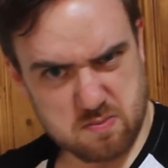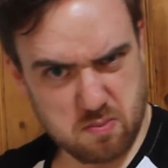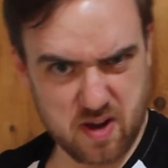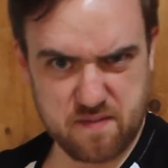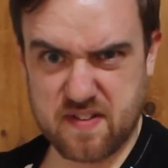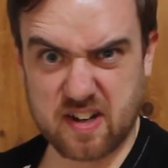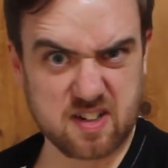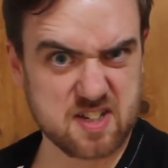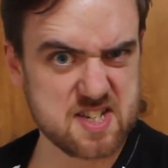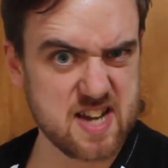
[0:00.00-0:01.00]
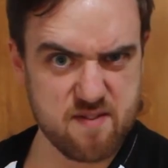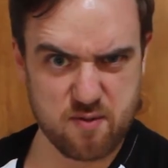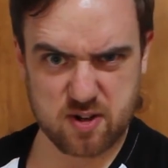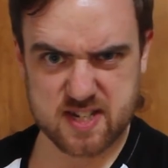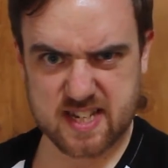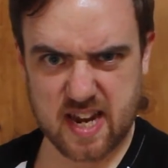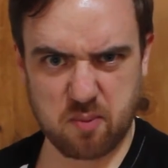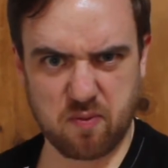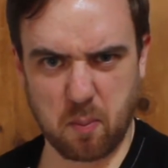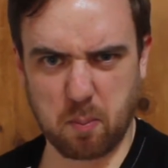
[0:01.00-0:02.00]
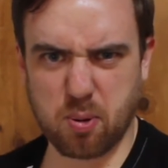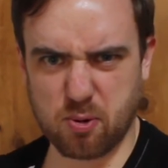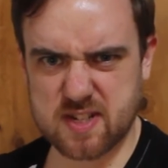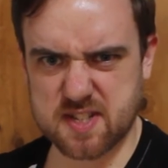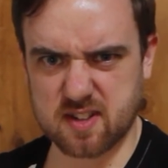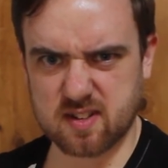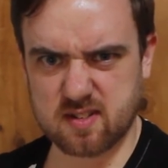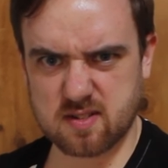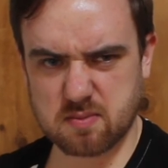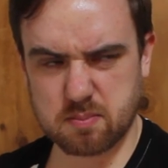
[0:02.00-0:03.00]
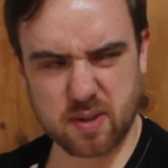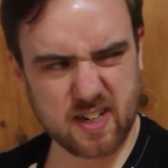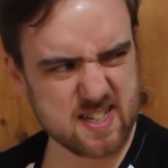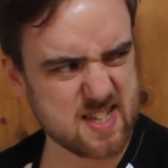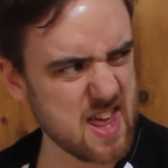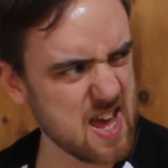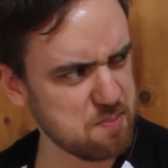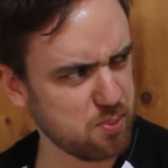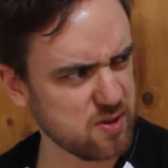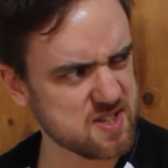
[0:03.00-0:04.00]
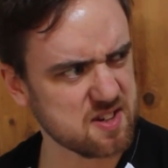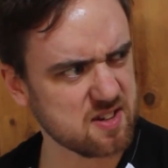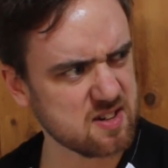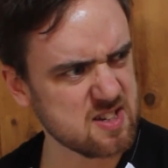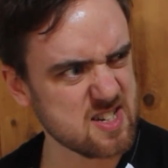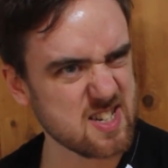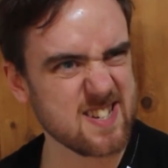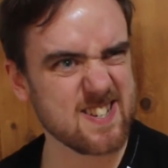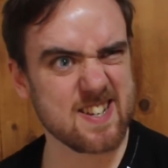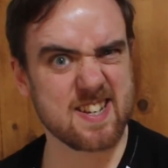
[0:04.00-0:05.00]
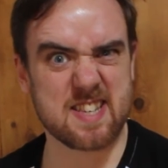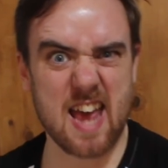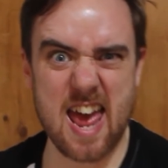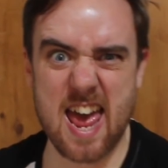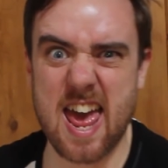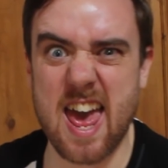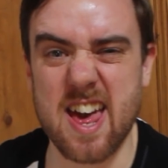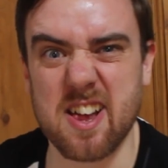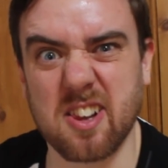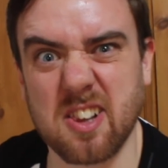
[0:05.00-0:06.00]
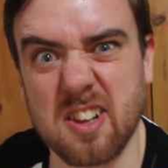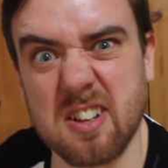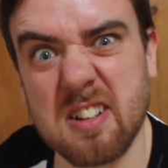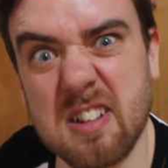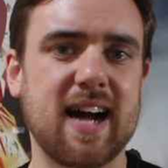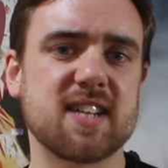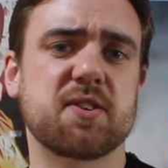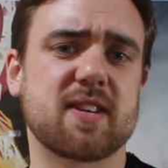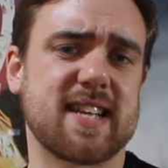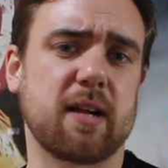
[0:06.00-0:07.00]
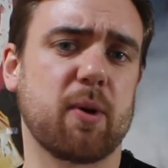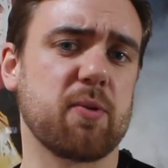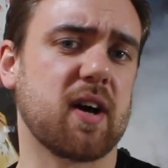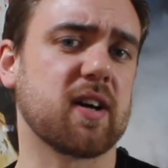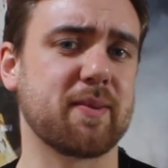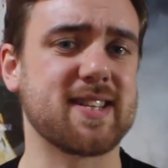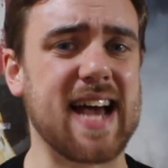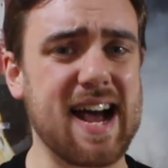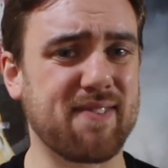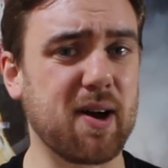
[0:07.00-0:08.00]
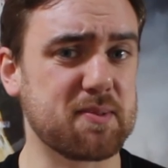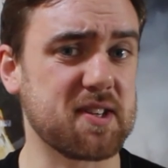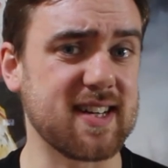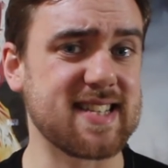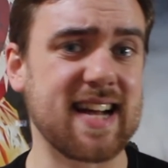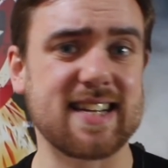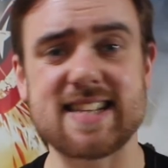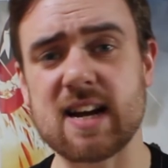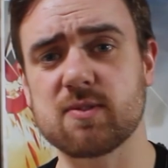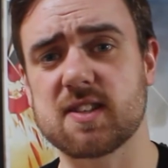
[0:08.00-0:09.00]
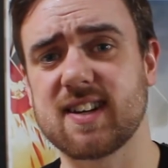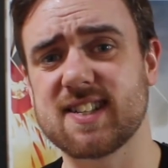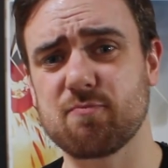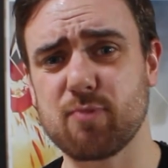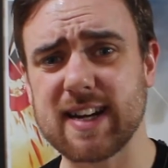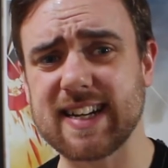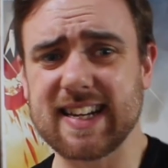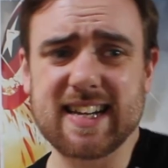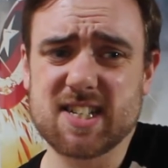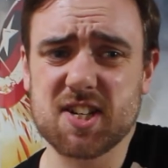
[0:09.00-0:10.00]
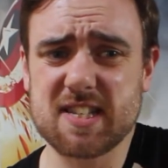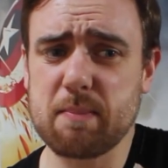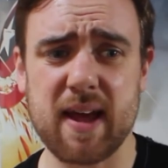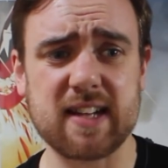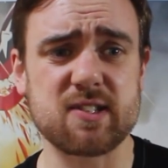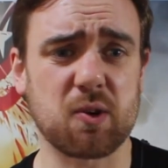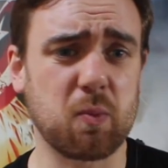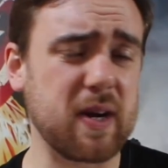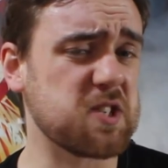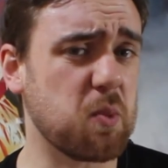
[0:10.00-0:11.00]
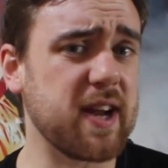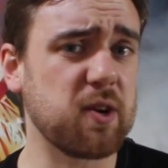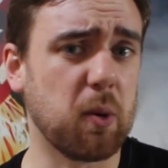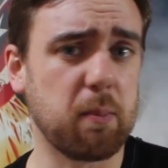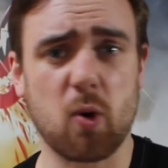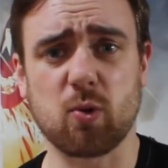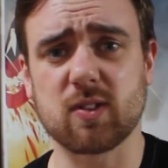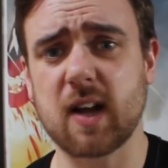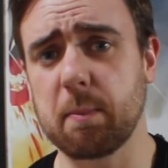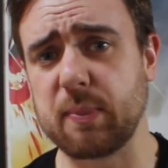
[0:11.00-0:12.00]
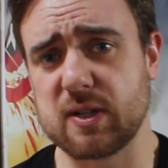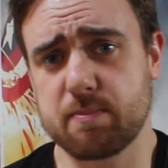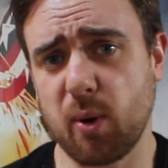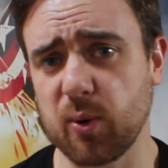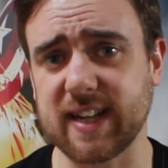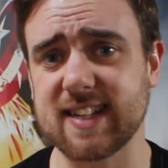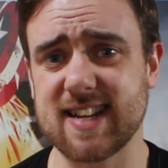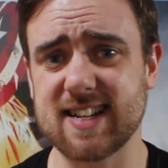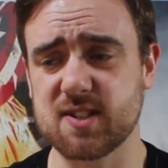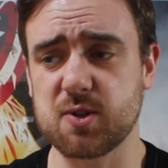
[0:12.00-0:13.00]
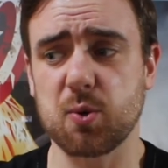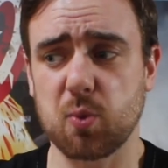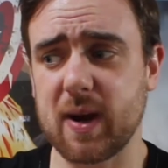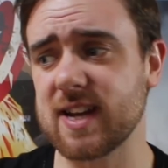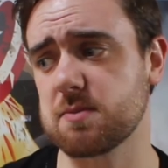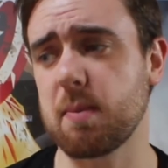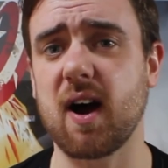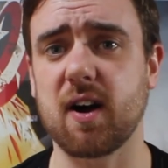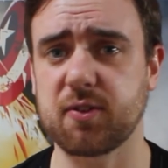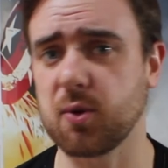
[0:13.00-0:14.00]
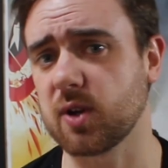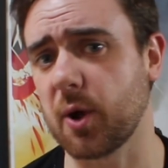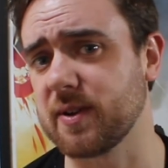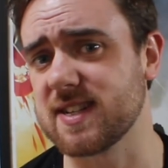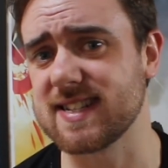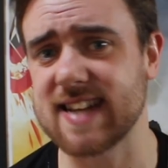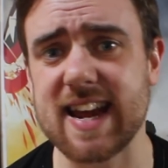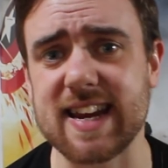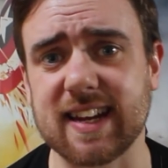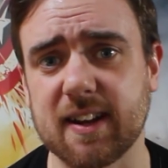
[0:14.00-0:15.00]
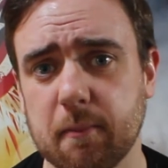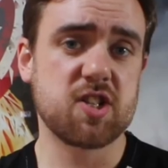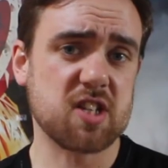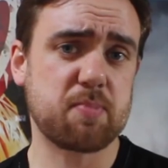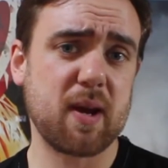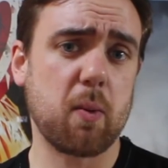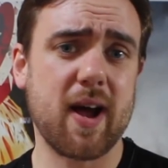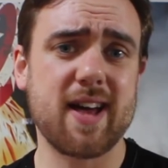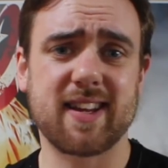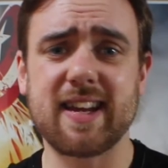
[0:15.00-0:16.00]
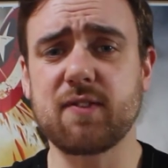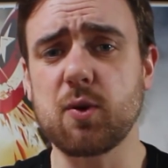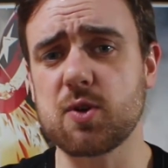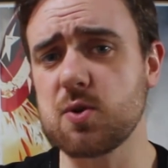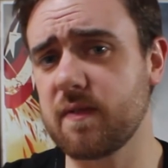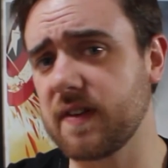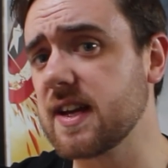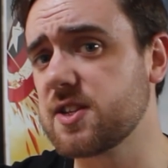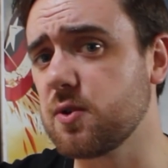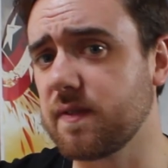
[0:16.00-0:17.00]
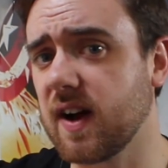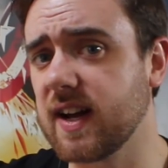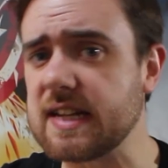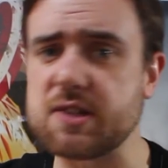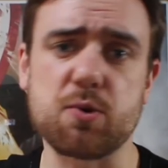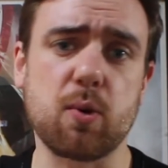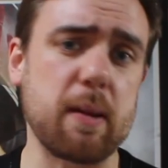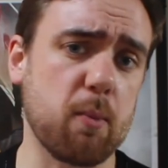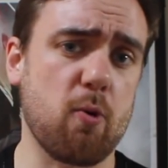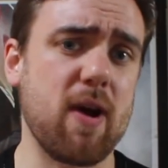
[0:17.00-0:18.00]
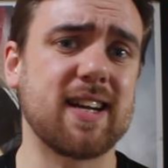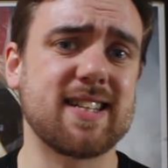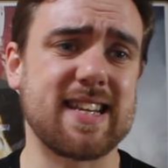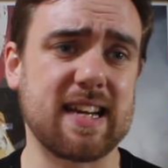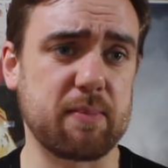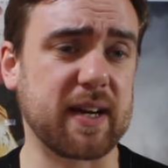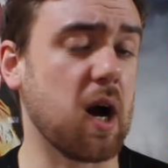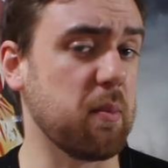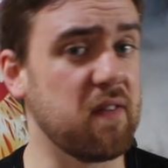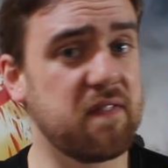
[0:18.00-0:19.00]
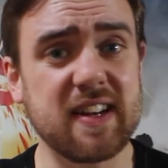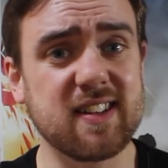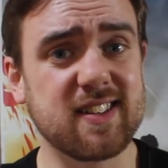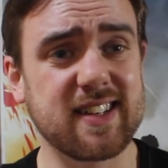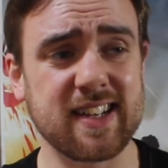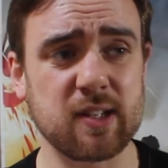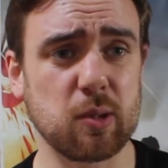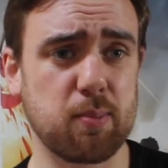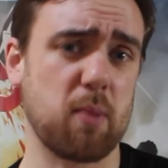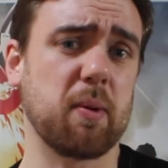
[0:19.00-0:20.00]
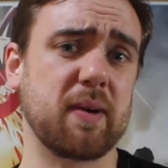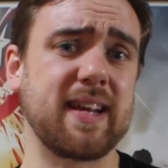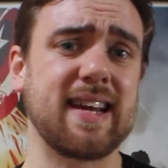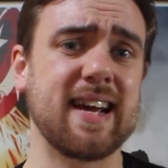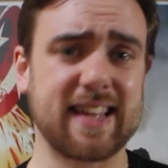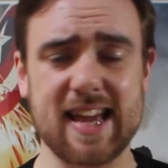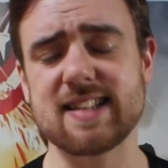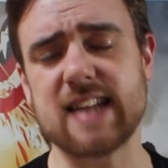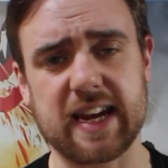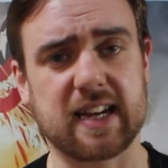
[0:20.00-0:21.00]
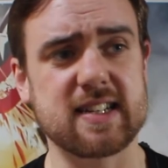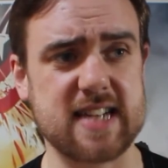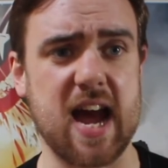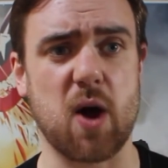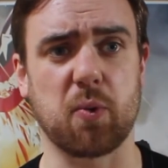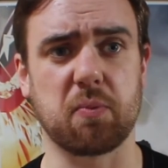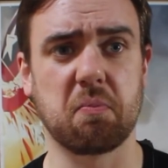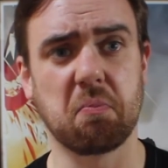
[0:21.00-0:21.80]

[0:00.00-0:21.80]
My villains never escape from prison, because their prison is hell. As you can tell, both arguments have upsides and downsides, and really it just depends on which way your moral compass points as to which path you're going to take. Just be aware that if you do veer too far into immorality and become a villain, then you'll probably get taken down.